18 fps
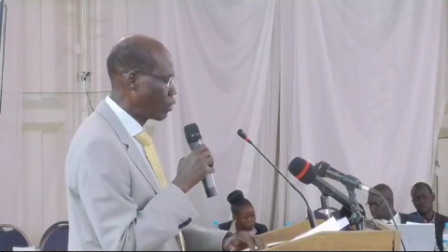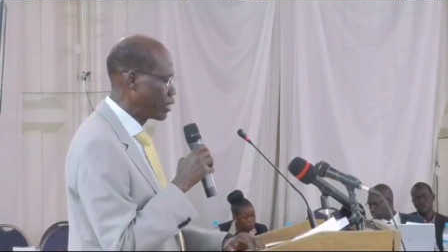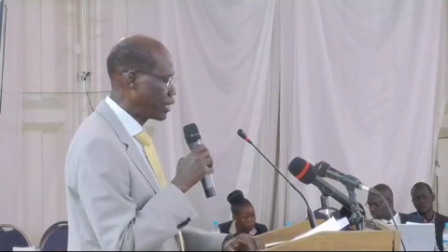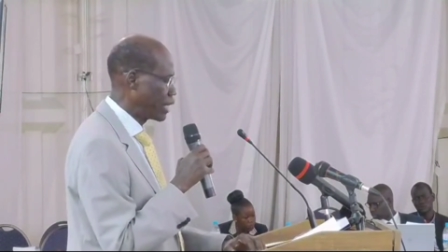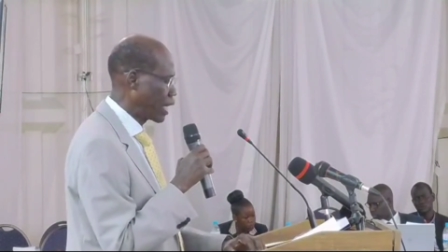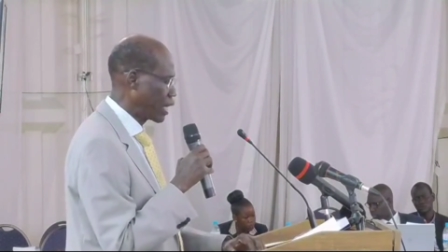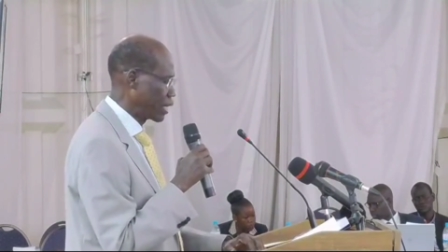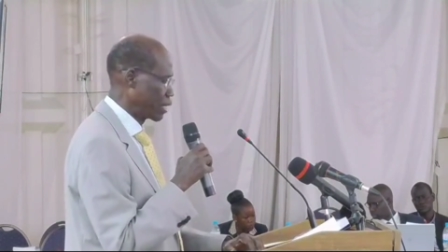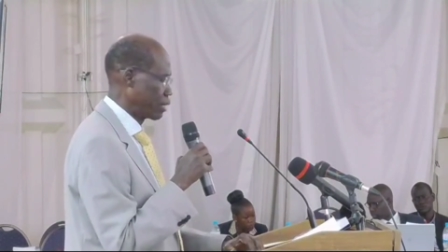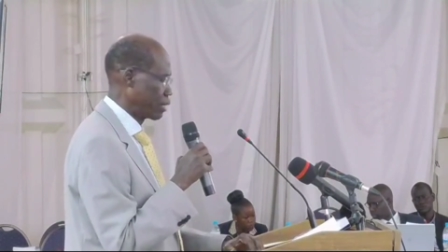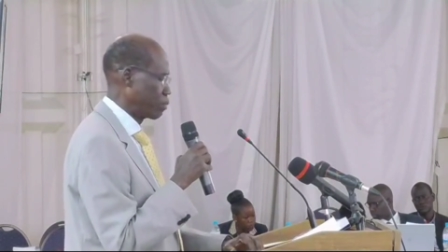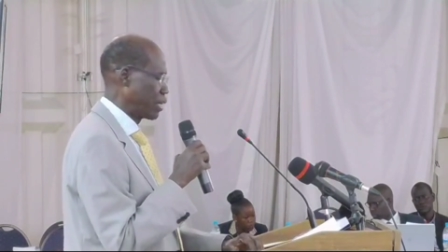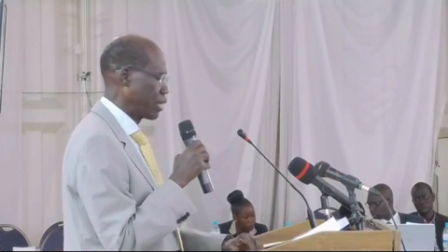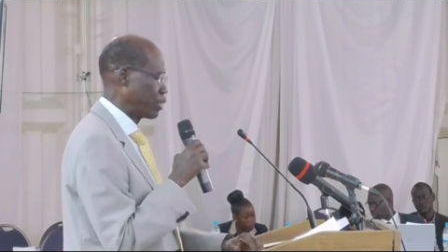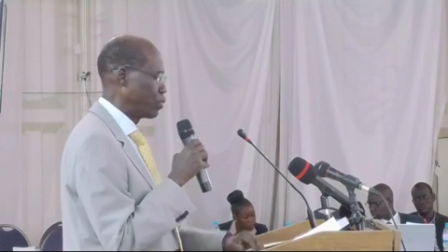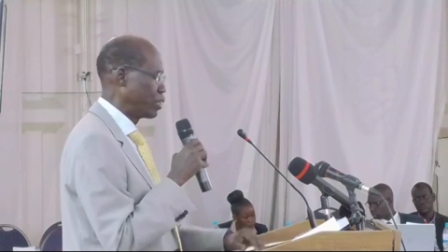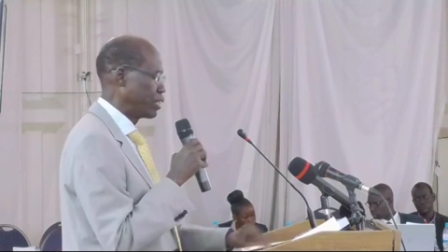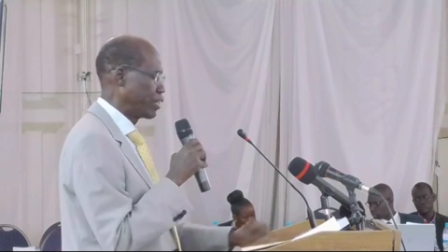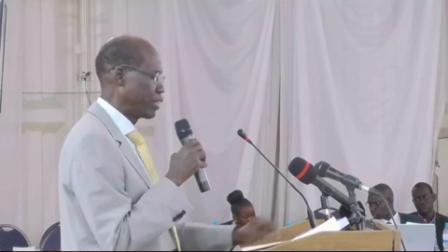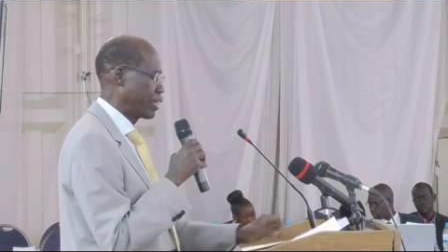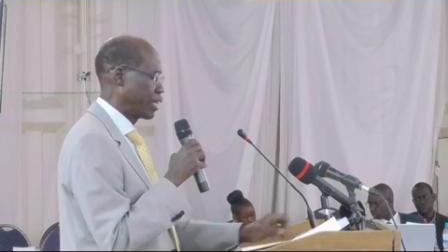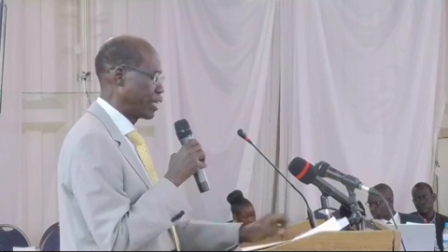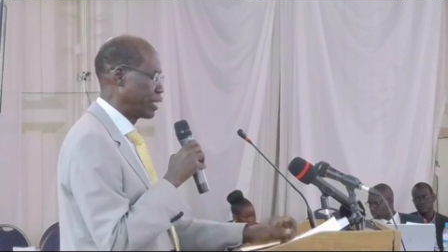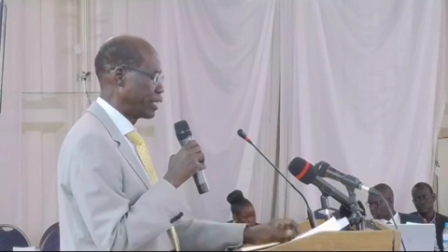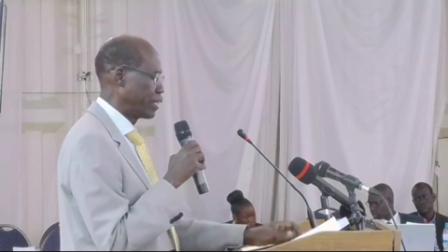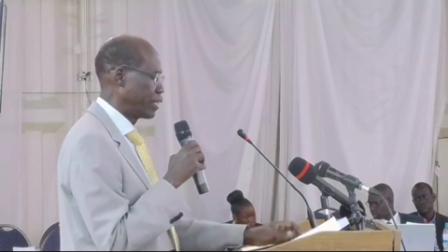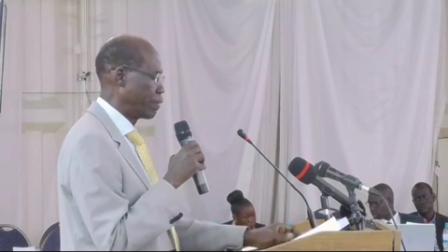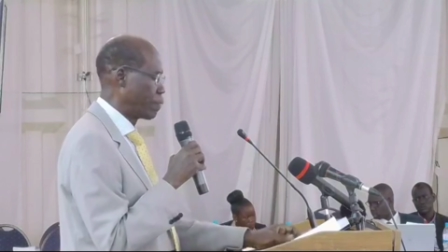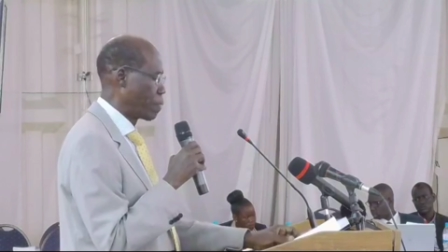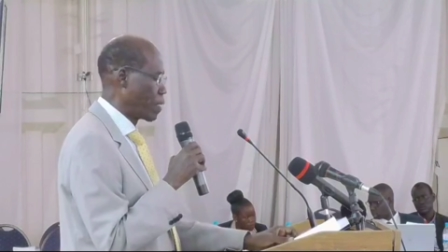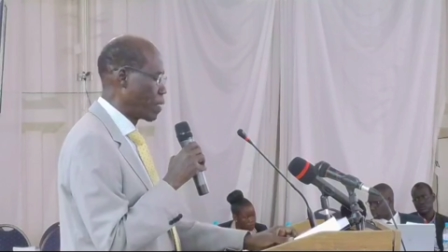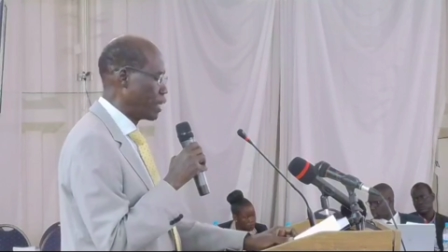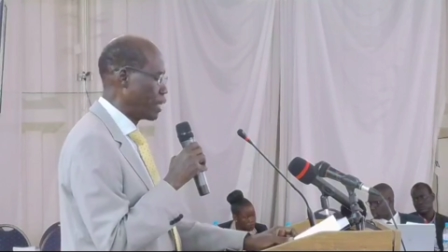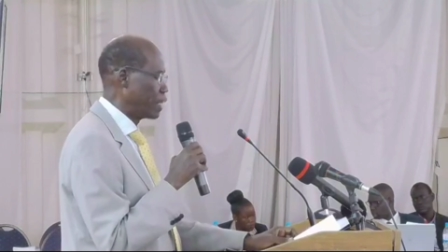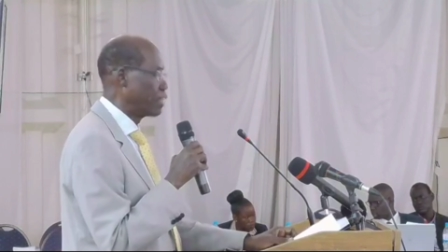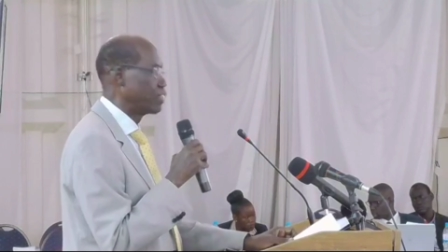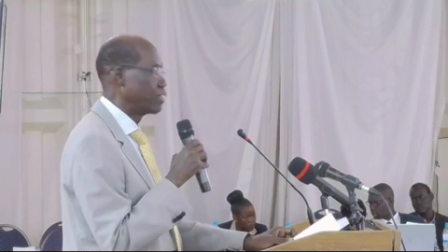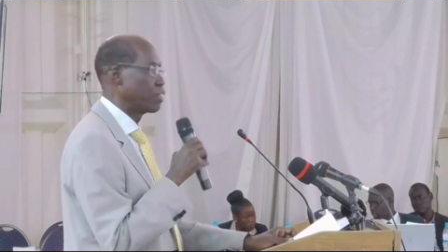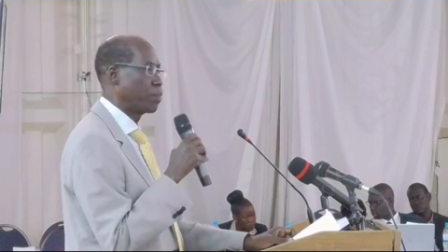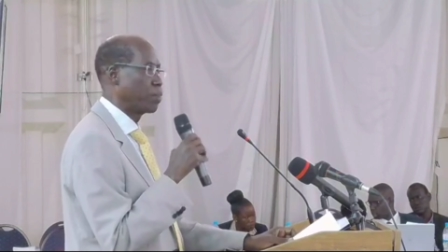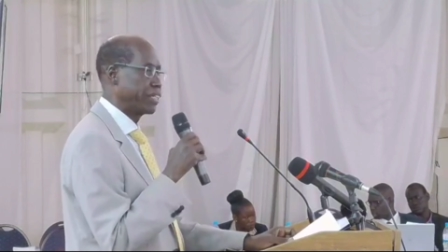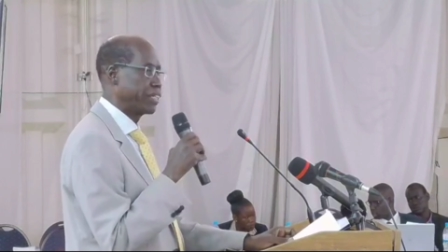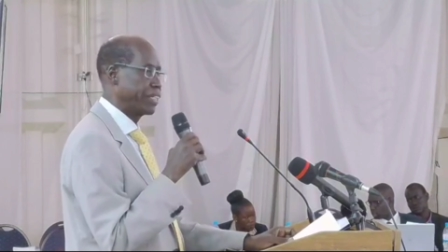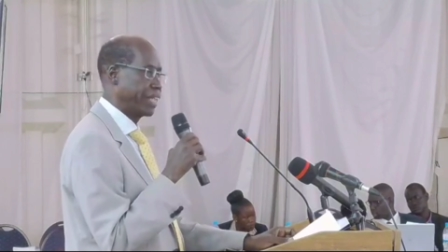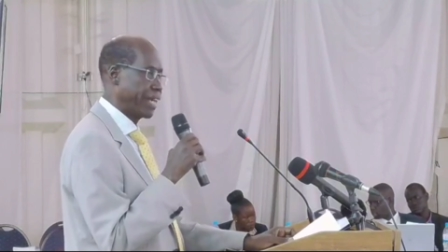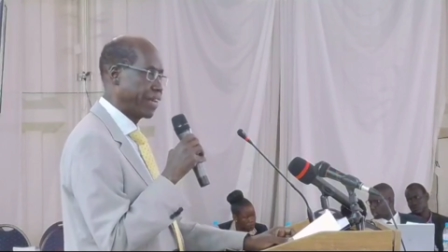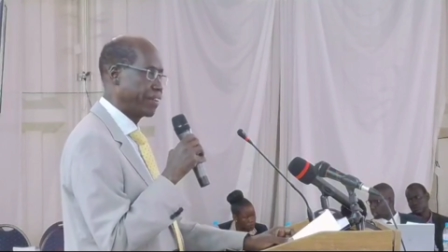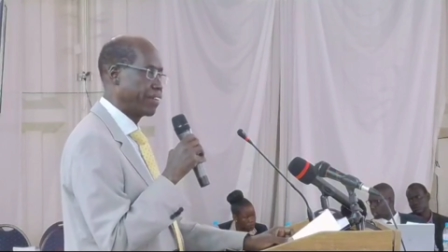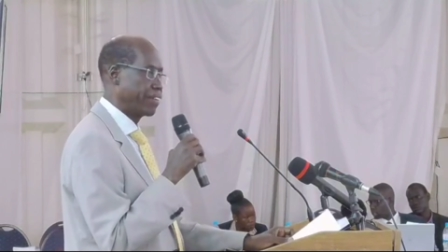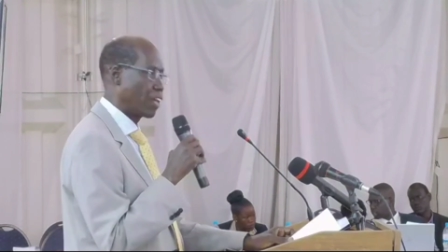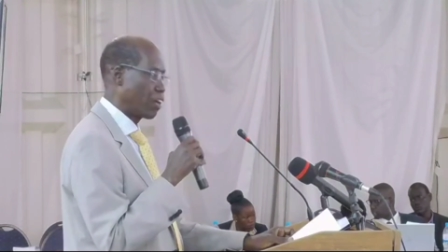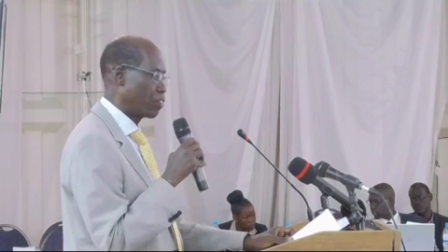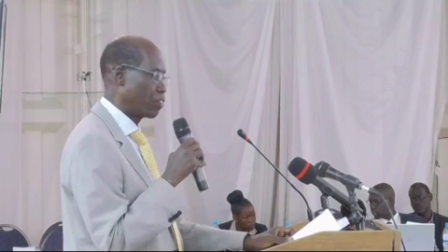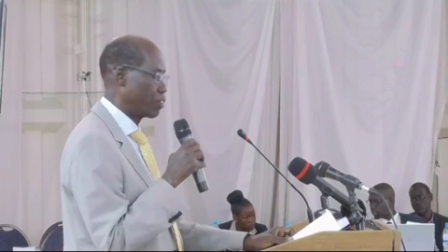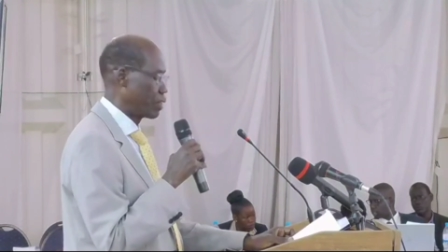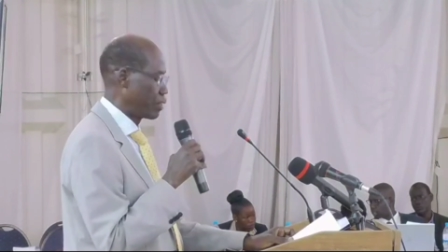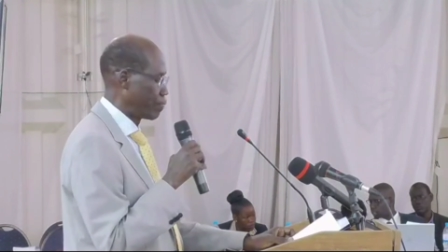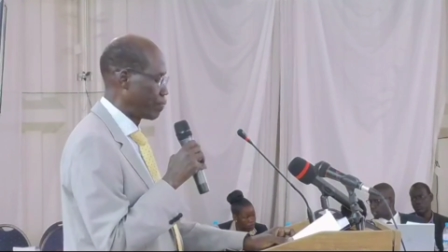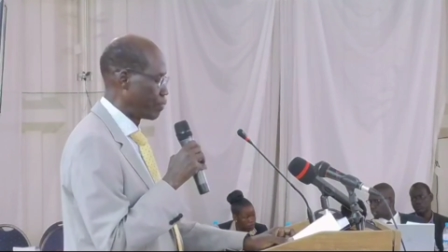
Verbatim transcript: target by 2030 is about 10,000